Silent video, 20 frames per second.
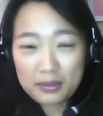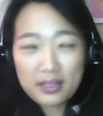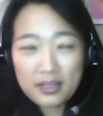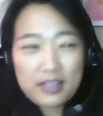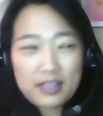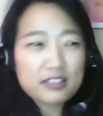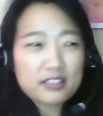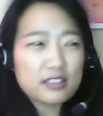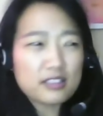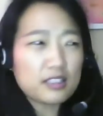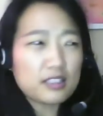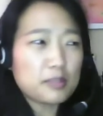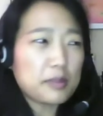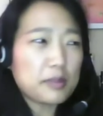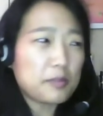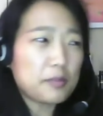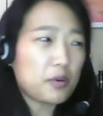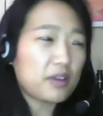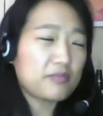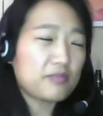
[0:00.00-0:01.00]
There's a little
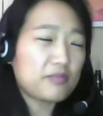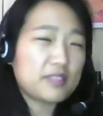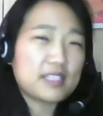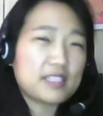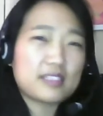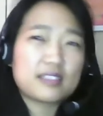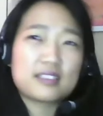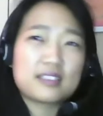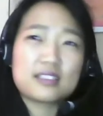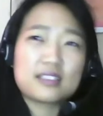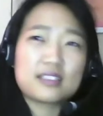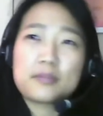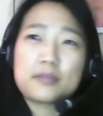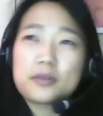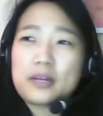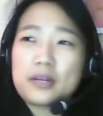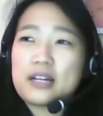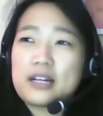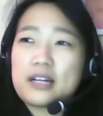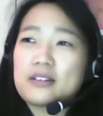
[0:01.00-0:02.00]
bit more emphasis this time
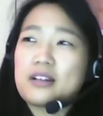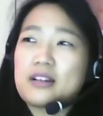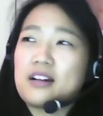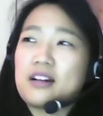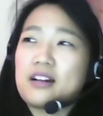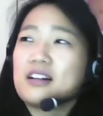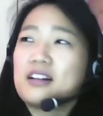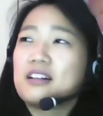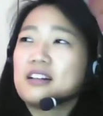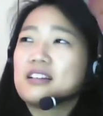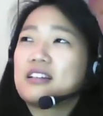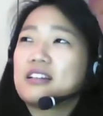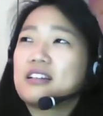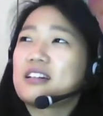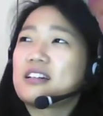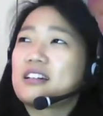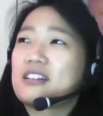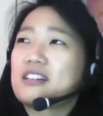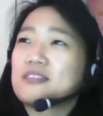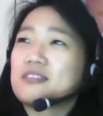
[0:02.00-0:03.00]
around
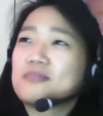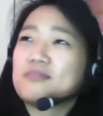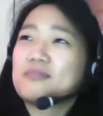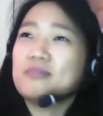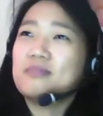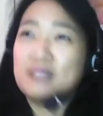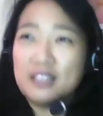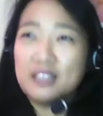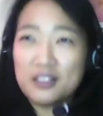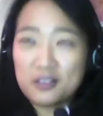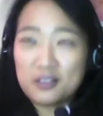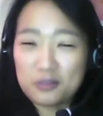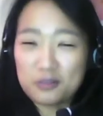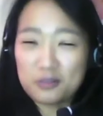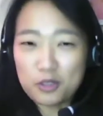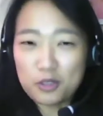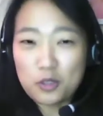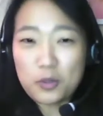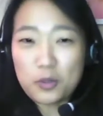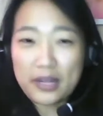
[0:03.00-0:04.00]
on
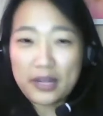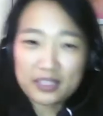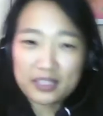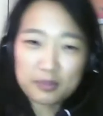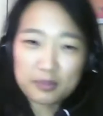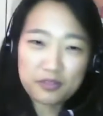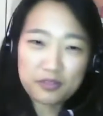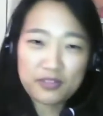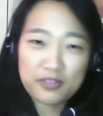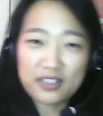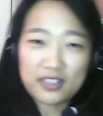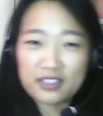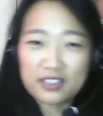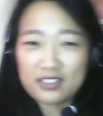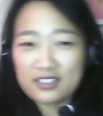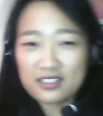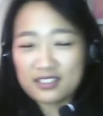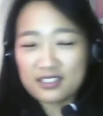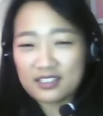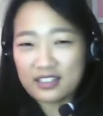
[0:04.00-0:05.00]
who Alex Murphy
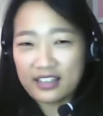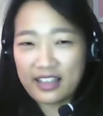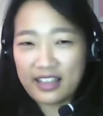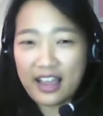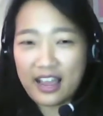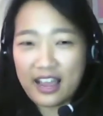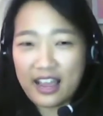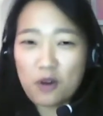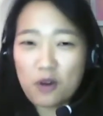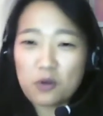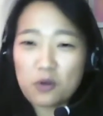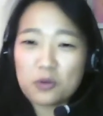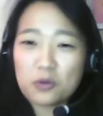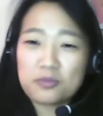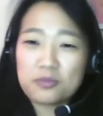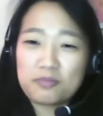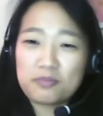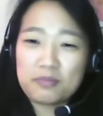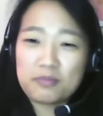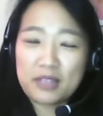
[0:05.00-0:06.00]
is and like how
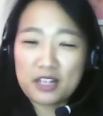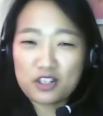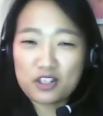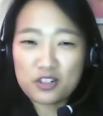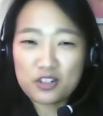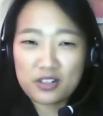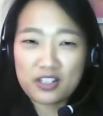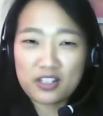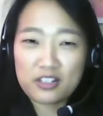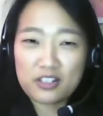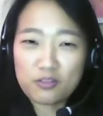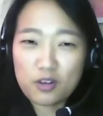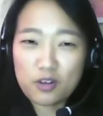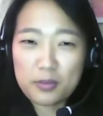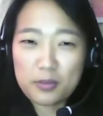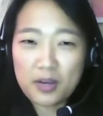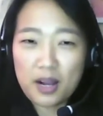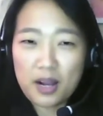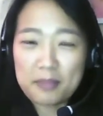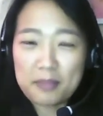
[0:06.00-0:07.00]
turning into
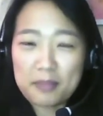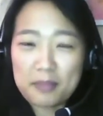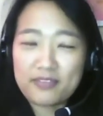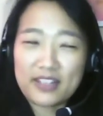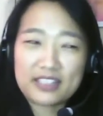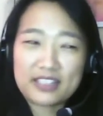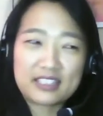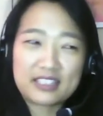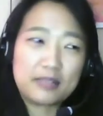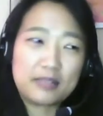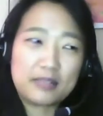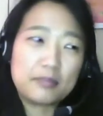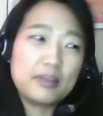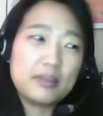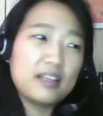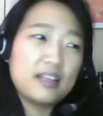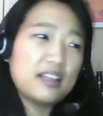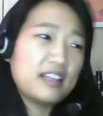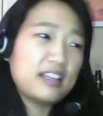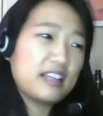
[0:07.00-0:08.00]
Robocop affects him.
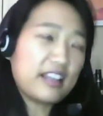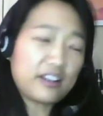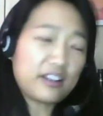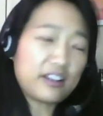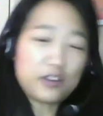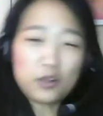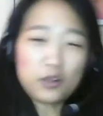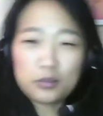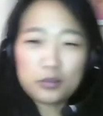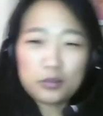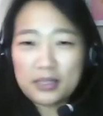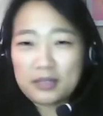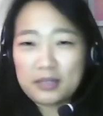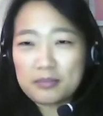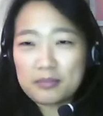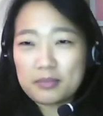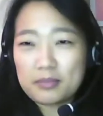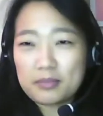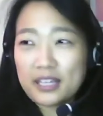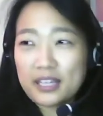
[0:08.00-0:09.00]
Gary
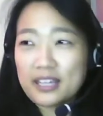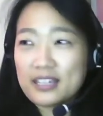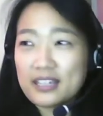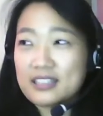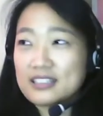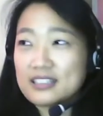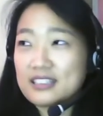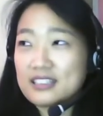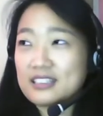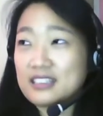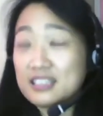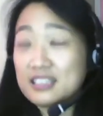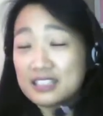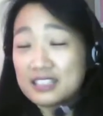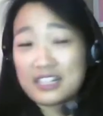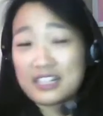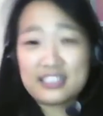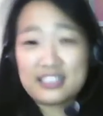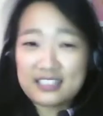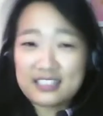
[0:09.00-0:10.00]
Oldman plays the
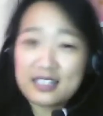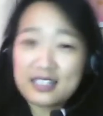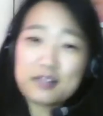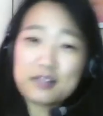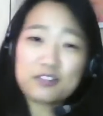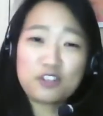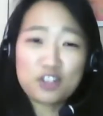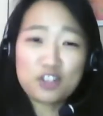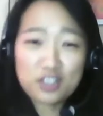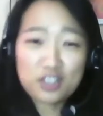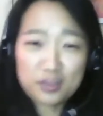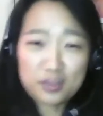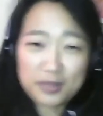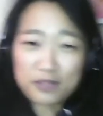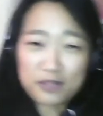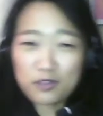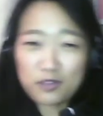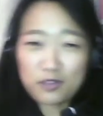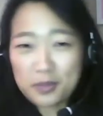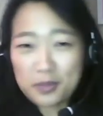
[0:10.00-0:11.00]
scientist that turns him
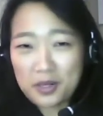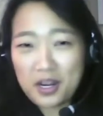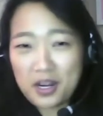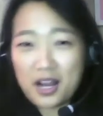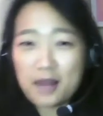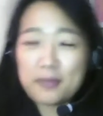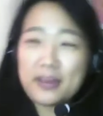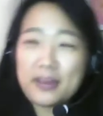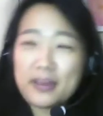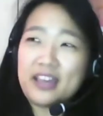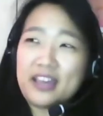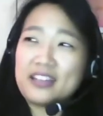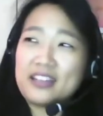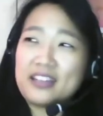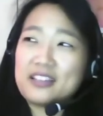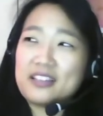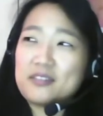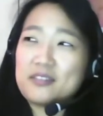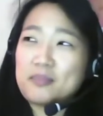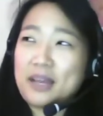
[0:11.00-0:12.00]
into Robocop,
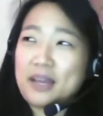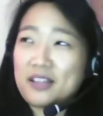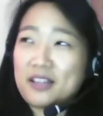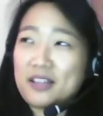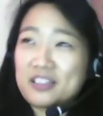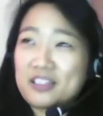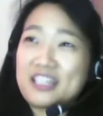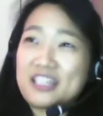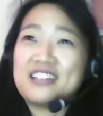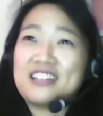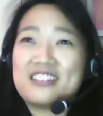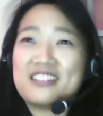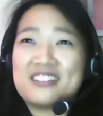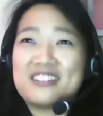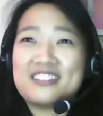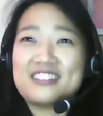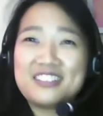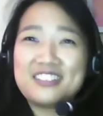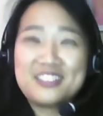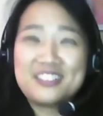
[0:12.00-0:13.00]
and Michael
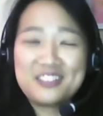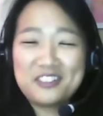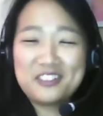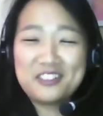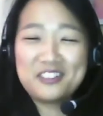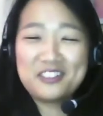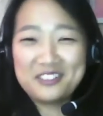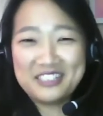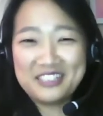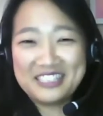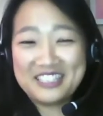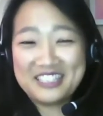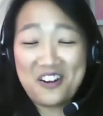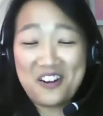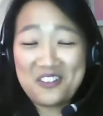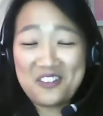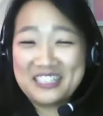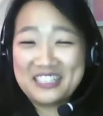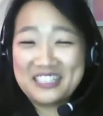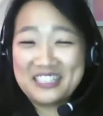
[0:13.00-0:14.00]
Keaton, who is
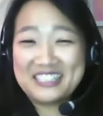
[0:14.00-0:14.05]
always